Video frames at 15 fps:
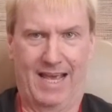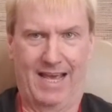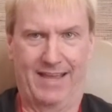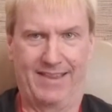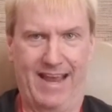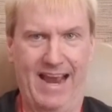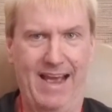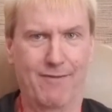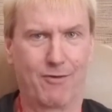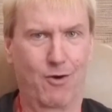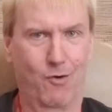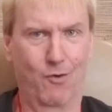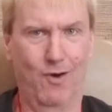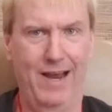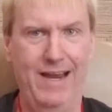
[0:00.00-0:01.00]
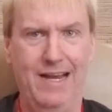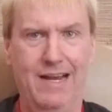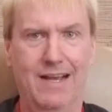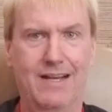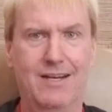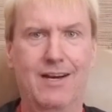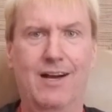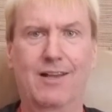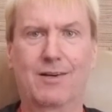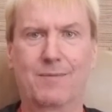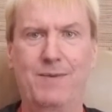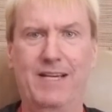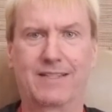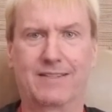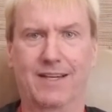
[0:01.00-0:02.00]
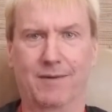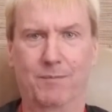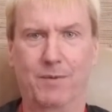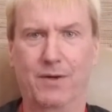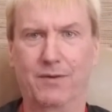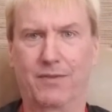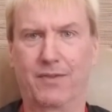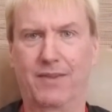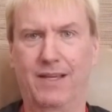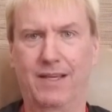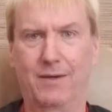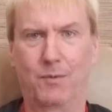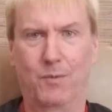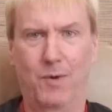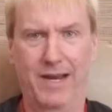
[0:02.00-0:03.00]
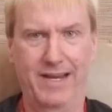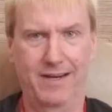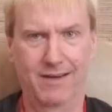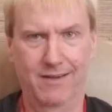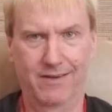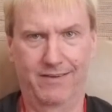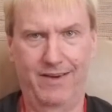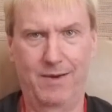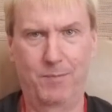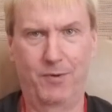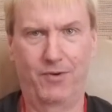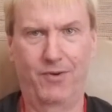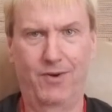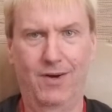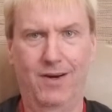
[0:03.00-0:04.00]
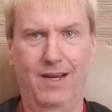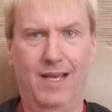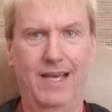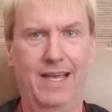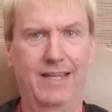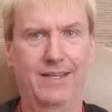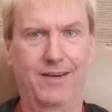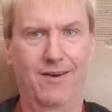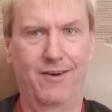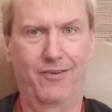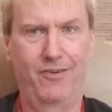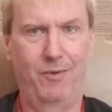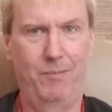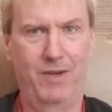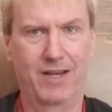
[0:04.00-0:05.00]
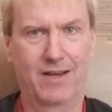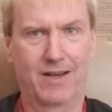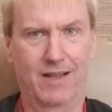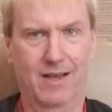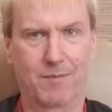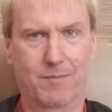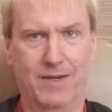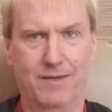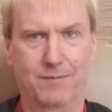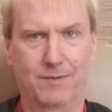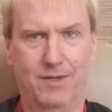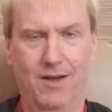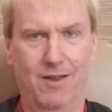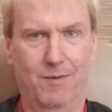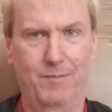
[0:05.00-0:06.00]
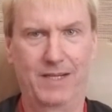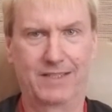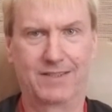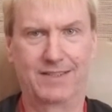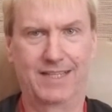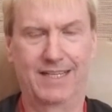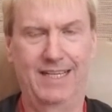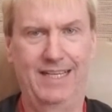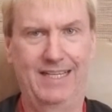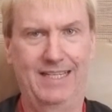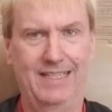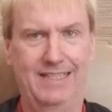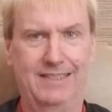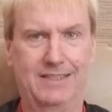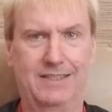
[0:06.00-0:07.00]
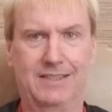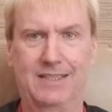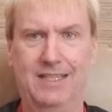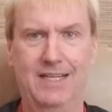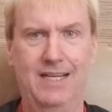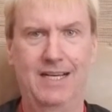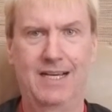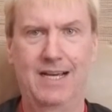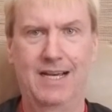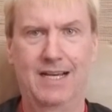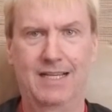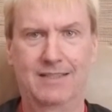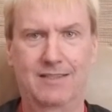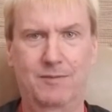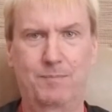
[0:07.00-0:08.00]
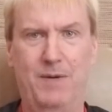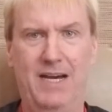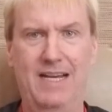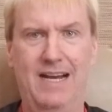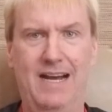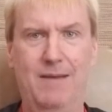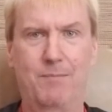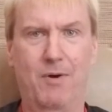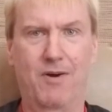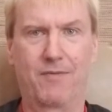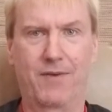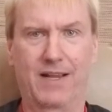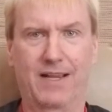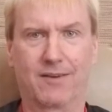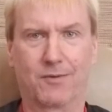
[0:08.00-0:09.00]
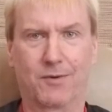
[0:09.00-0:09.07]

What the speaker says: They have great color mixing. Both the white color temperature and the RGB color mixing is spot on perfect, as